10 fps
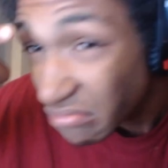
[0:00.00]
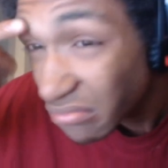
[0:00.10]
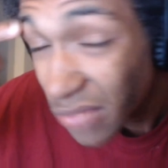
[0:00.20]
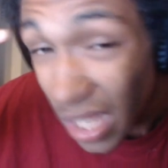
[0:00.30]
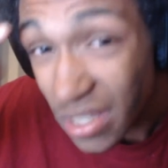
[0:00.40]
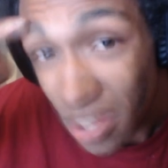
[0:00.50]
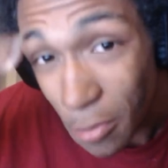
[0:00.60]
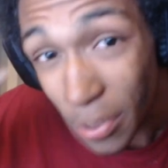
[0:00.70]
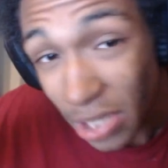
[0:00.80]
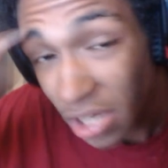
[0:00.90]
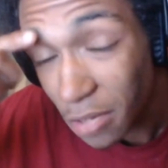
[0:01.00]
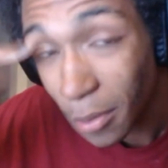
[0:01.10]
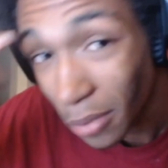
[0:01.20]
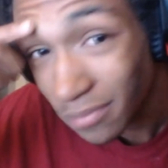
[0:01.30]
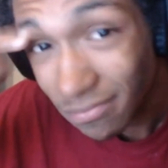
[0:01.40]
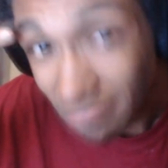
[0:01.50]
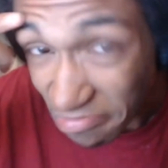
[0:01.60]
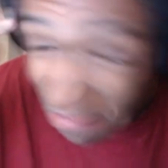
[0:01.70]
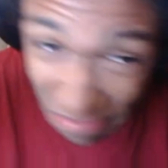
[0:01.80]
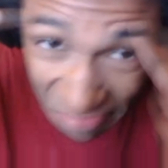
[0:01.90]
I'd say they're pretty lickable.
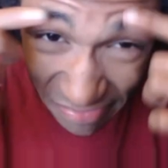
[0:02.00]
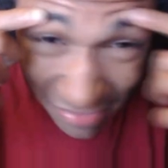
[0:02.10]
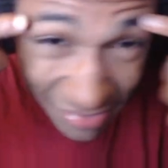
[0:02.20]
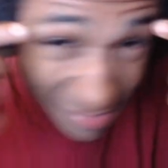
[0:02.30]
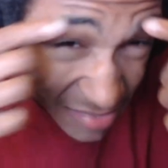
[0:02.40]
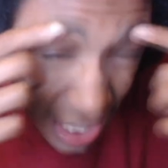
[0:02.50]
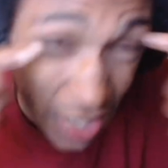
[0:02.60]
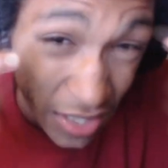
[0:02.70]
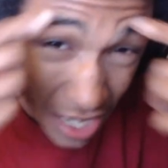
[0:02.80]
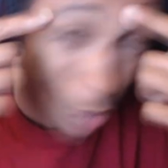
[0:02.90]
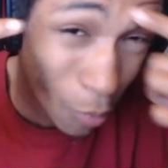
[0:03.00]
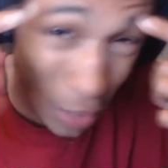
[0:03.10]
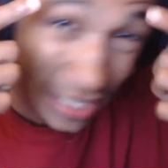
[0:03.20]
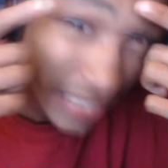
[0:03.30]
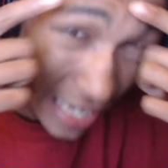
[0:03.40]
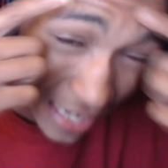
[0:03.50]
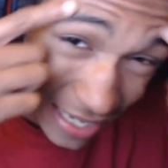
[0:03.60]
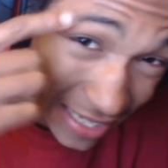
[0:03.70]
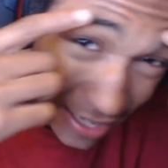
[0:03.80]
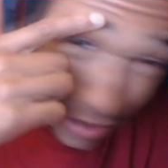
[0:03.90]
On a scale of 1 to 10, I'd
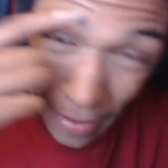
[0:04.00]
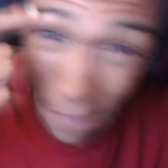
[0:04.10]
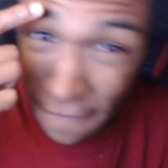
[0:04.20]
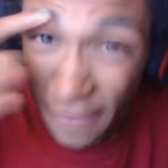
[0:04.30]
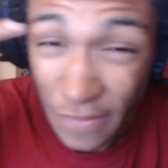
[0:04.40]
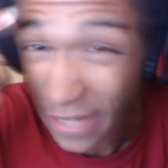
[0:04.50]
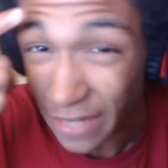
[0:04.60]
say they're about 50.